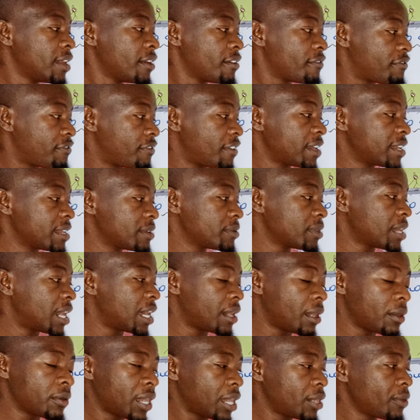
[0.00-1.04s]
funny,
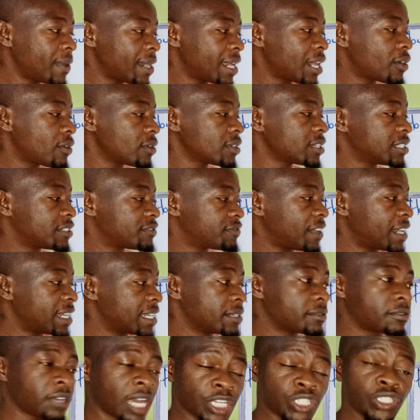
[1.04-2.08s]
I don't want to call it
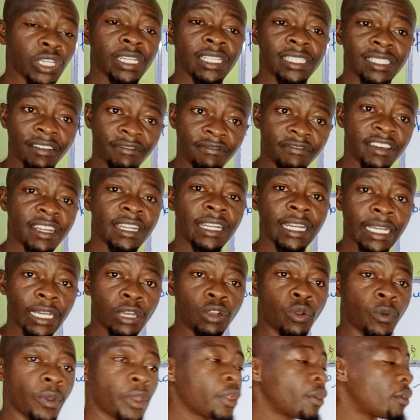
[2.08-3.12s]
funny, actually it's a very
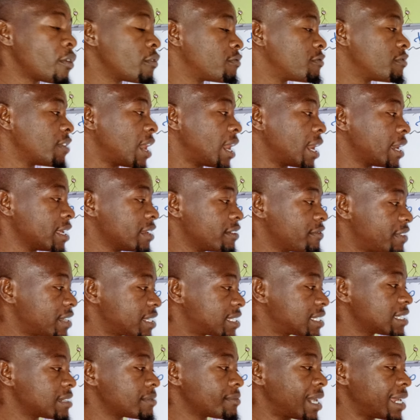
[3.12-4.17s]
legal way of
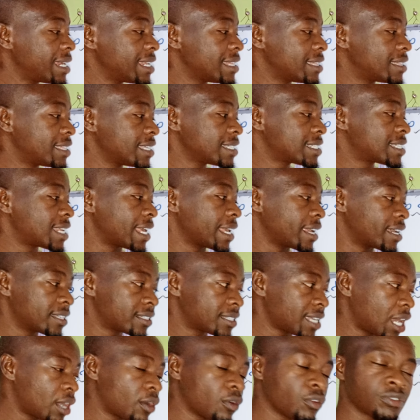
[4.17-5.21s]
investing money in things like
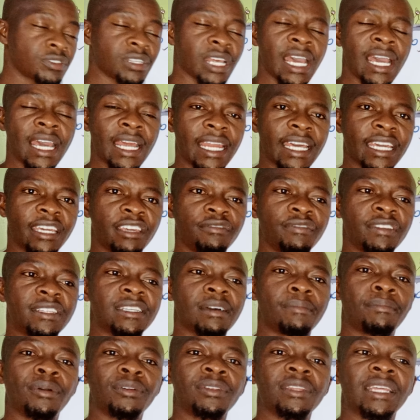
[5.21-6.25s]
SACCOs. Like if it's
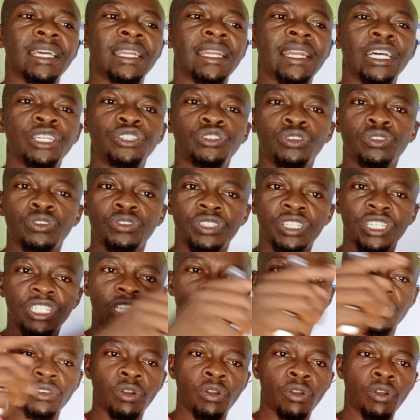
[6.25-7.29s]
about the national
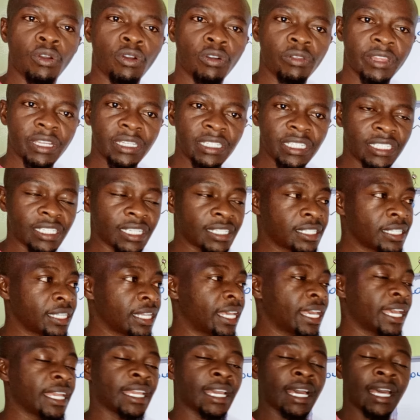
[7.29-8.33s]
teachers or all the teachers in
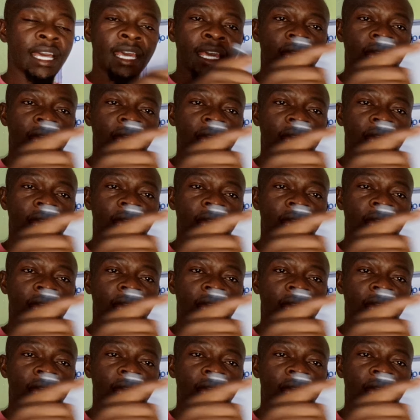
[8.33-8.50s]
Kenya,